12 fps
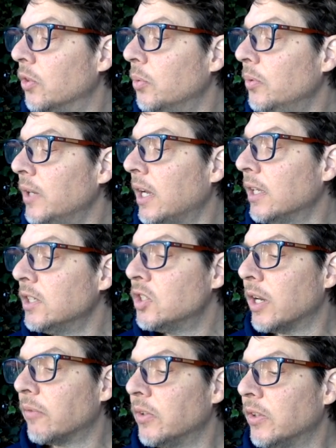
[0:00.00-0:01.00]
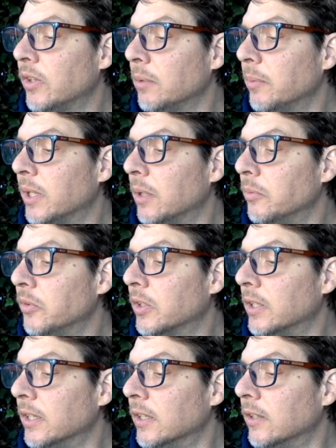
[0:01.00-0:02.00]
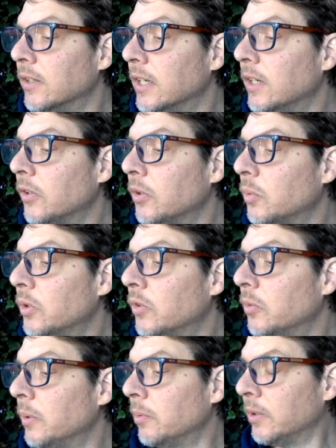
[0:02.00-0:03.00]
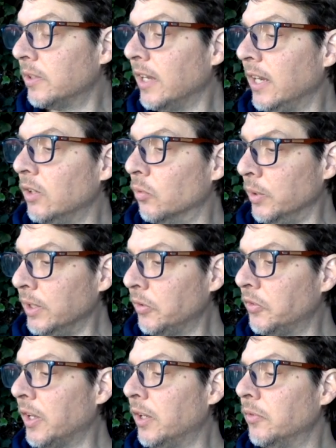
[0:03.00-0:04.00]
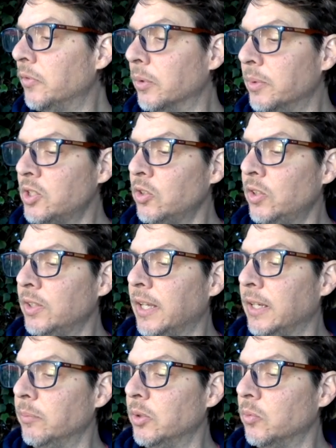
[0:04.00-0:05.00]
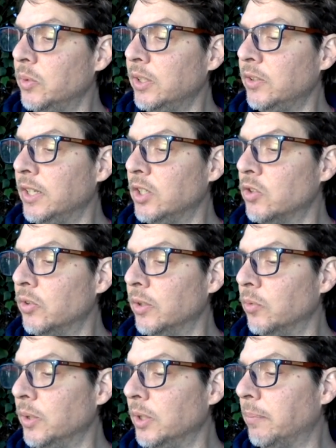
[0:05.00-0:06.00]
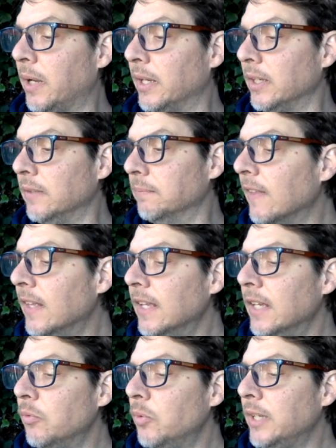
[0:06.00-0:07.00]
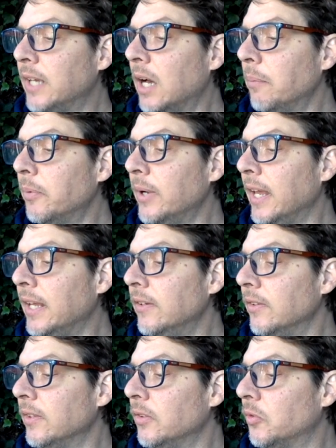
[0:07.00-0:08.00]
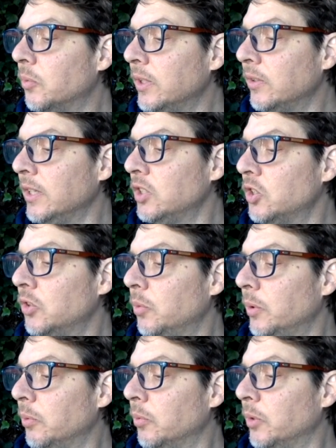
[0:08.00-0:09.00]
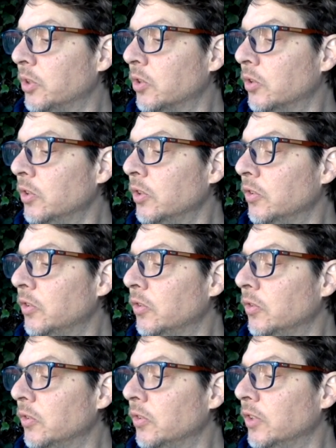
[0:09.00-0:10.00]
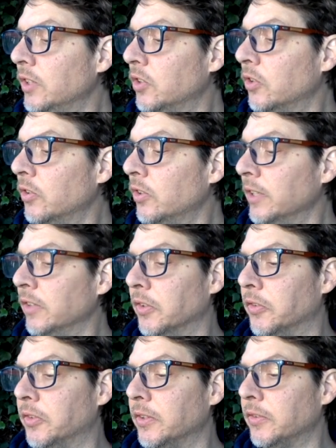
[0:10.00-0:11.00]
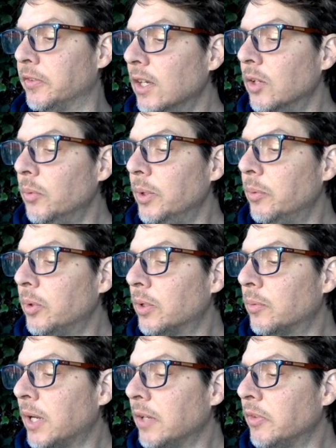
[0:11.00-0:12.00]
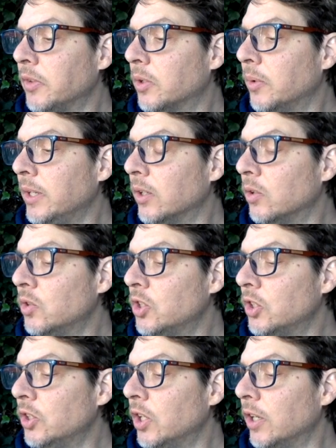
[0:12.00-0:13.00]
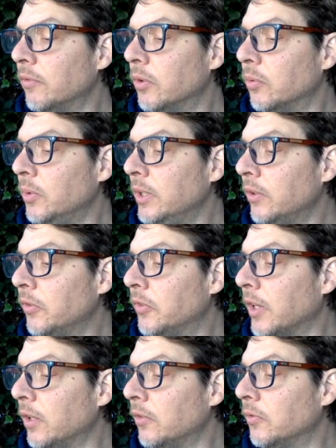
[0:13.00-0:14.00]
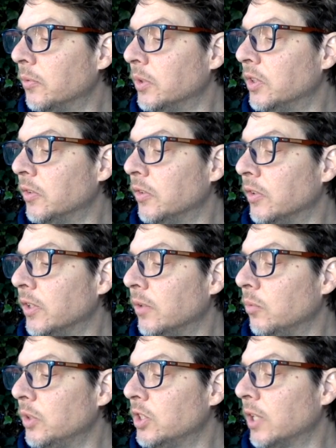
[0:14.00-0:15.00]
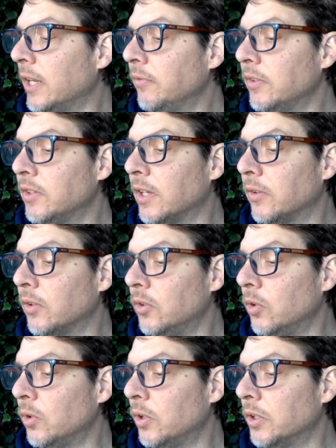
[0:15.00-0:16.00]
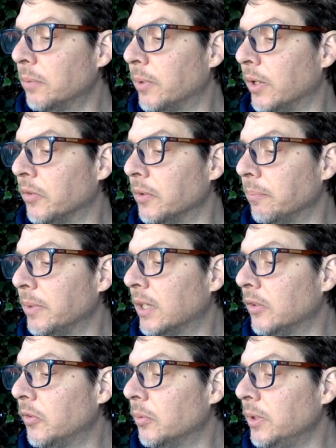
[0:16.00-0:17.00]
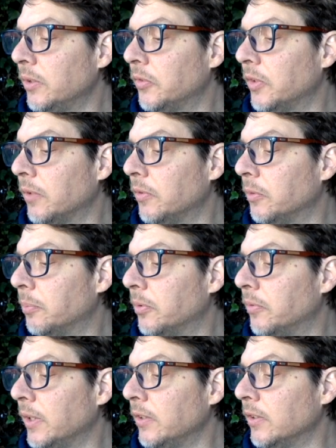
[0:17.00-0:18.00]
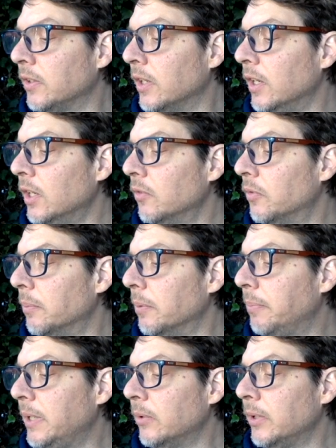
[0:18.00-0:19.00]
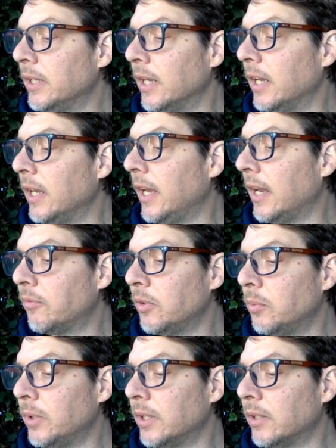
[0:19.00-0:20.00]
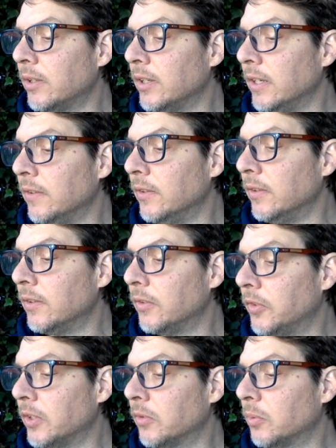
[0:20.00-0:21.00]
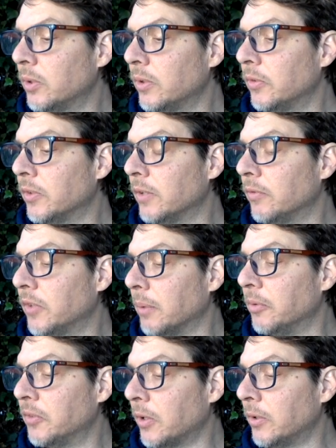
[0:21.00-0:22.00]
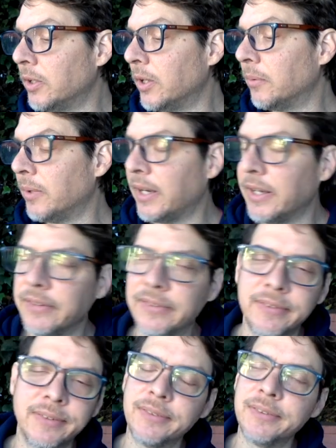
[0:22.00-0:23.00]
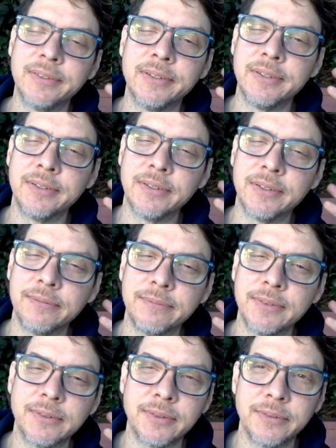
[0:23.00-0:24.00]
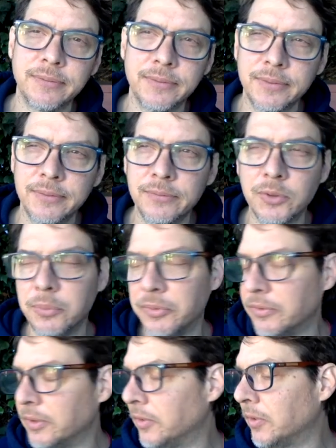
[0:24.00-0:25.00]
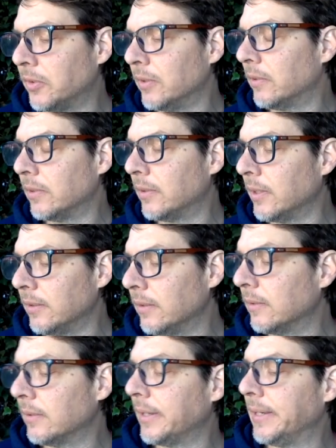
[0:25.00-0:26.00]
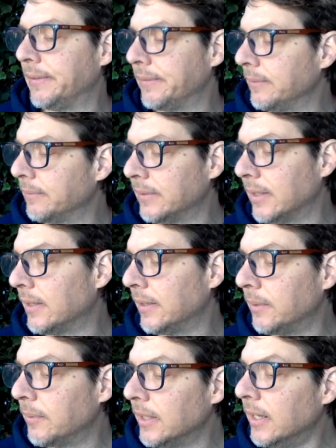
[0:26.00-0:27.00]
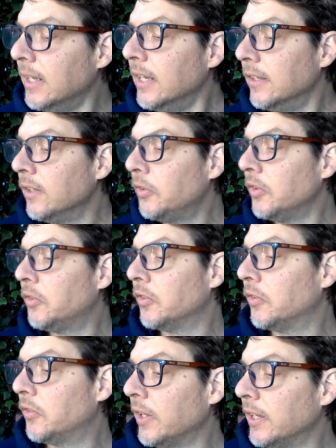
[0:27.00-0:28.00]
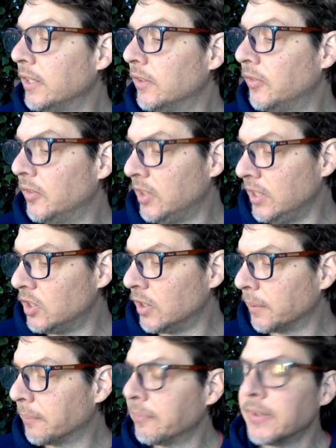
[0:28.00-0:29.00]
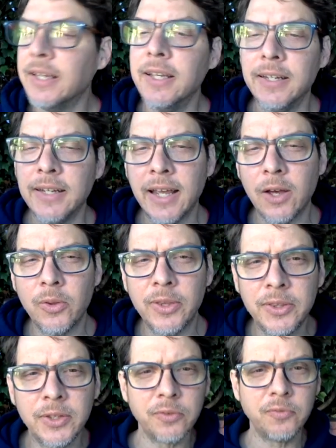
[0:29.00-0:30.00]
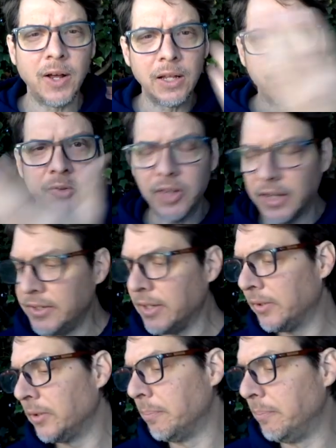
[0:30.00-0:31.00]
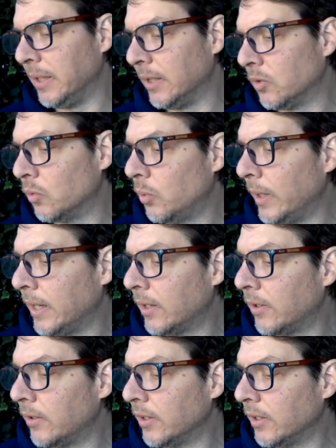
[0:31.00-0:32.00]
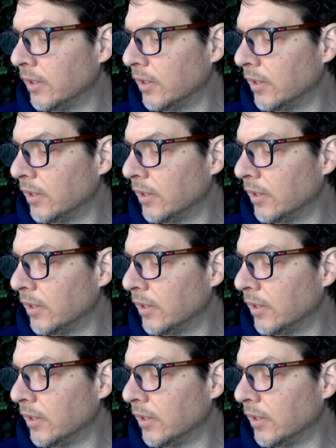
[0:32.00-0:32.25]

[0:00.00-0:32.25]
Through knowledge, everything becomes clear. In other words, we will attain real self, original enlightenment, real nature, and real body. If we comprehend this real nature, we will return to eternal existence. We will arrive at the great ocean of the real self, in which life and death are no longer present. Because the real self is prevented from appearing everywhere in the six worlds of samsara arise, and those are the different forms of existence a thing can have. And anyway, this is Seneca's teaching. Now, then there follows another bit where